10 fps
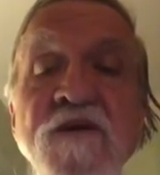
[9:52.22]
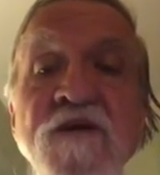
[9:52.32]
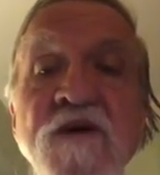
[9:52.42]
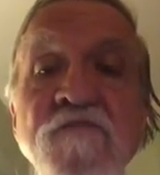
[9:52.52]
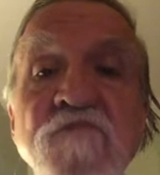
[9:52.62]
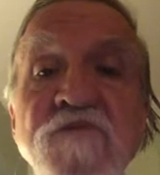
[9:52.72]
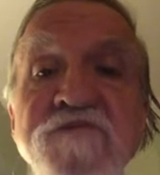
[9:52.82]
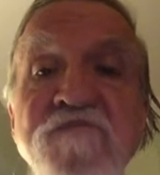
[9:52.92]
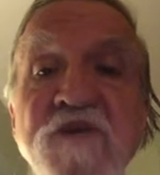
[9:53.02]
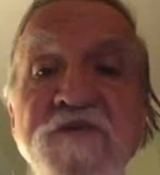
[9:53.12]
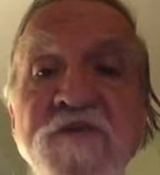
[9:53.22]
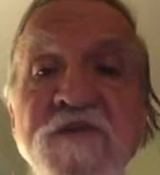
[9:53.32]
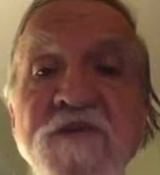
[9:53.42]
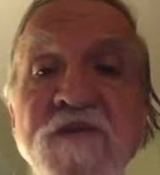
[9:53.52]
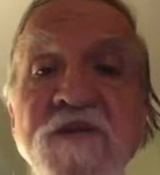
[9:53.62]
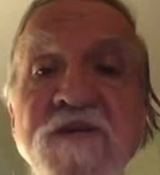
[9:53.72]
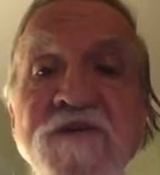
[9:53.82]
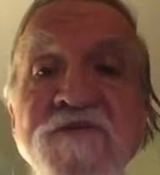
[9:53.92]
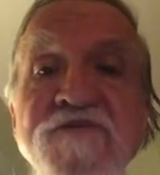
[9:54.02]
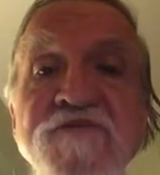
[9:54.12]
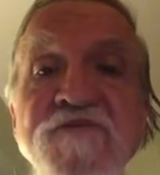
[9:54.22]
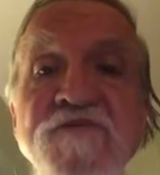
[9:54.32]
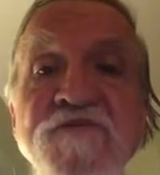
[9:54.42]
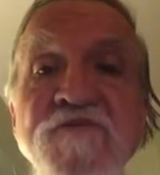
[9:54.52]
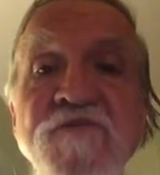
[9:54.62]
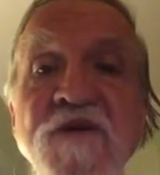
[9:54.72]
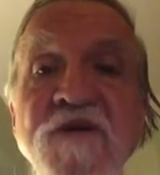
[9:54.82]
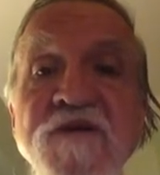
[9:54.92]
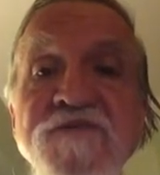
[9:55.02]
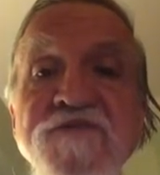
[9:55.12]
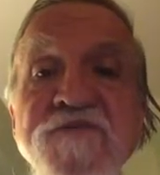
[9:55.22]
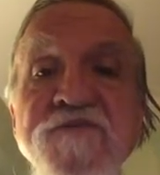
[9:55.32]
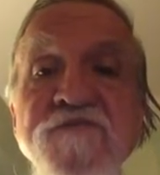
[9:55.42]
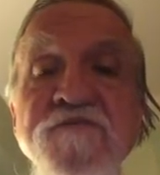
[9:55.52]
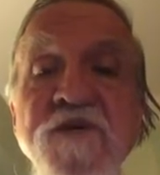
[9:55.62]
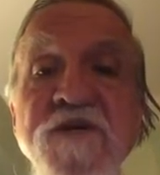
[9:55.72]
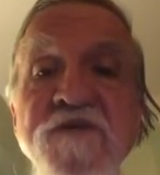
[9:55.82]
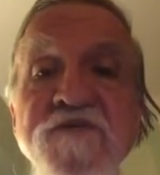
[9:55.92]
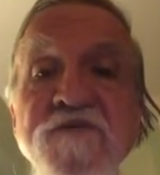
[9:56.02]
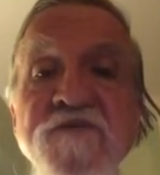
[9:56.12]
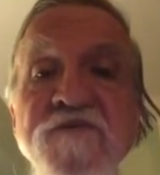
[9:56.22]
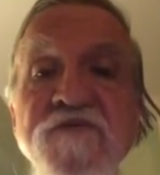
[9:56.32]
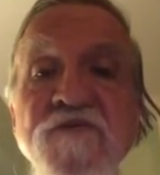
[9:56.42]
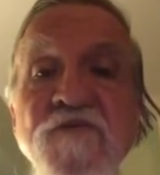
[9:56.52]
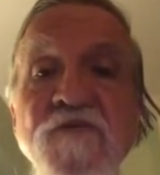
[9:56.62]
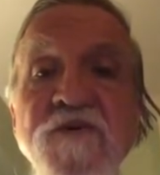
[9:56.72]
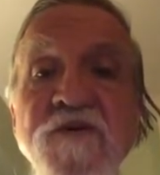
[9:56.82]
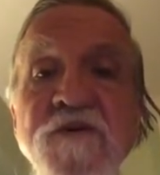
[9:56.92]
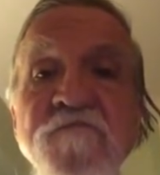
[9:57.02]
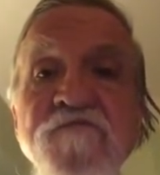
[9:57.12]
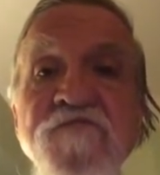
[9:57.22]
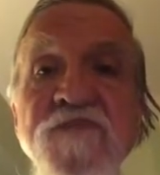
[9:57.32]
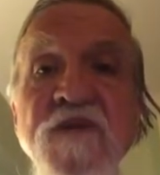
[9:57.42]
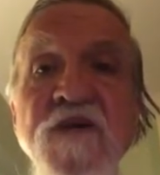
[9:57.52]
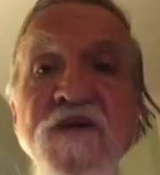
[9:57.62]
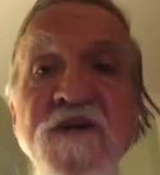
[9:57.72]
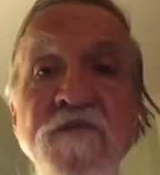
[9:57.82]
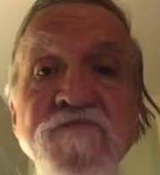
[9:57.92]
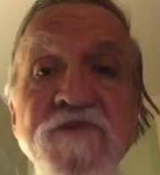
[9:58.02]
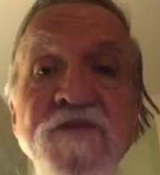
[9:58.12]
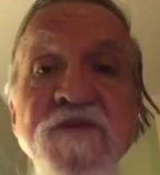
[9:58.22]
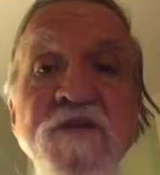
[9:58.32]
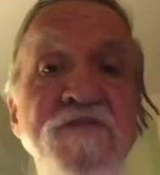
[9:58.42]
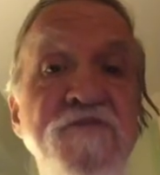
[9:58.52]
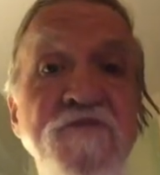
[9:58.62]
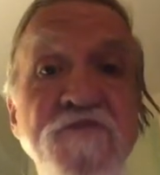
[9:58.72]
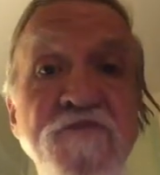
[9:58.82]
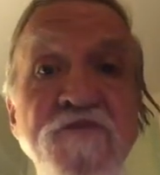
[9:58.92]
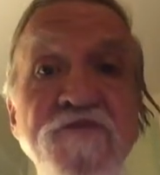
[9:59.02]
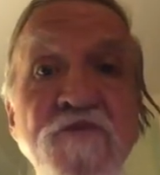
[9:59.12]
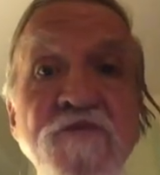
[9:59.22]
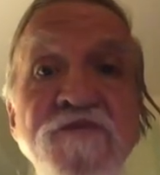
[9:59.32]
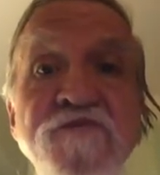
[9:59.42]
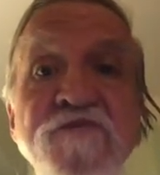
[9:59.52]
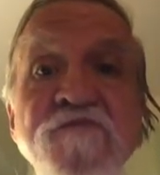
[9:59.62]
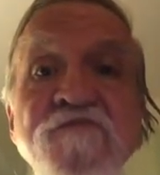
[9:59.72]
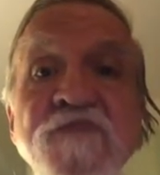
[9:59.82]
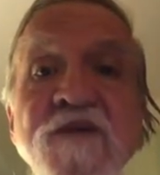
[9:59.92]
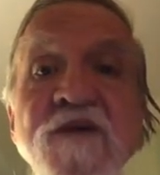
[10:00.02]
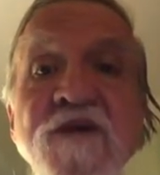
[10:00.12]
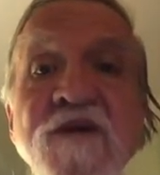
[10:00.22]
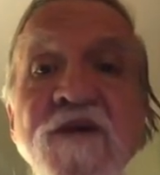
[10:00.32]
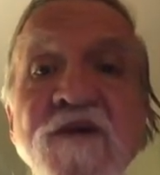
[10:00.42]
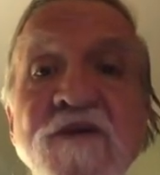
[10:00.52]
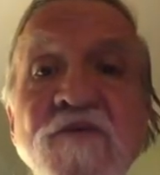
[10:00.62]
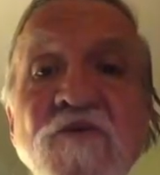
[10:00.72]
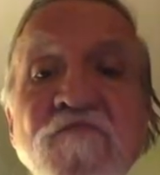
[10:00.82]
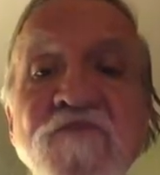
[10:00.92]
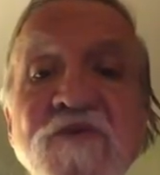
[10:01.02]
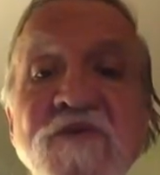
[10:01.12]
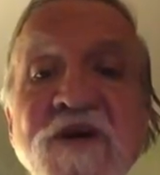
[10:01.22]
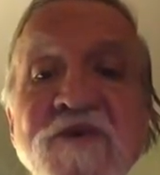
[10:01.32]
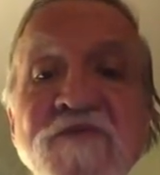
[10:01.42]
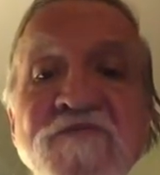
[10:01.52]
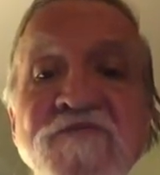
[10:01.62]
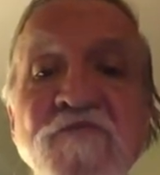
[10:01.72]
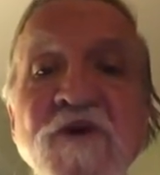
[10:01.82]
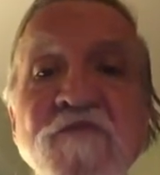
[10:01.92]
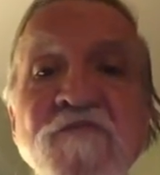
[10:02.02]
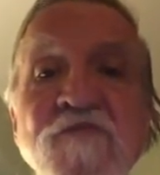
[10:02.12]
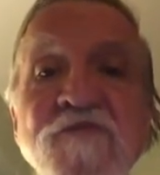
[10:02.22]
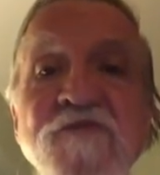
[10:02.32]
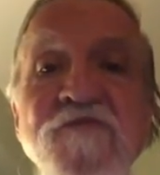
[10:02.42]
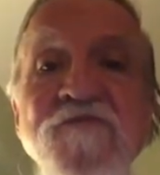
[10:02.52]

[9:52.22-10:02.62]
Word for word: And we're especially glad to uh, see you've made a turn toward uh, counseling as a career choice and hope that that goes well for you.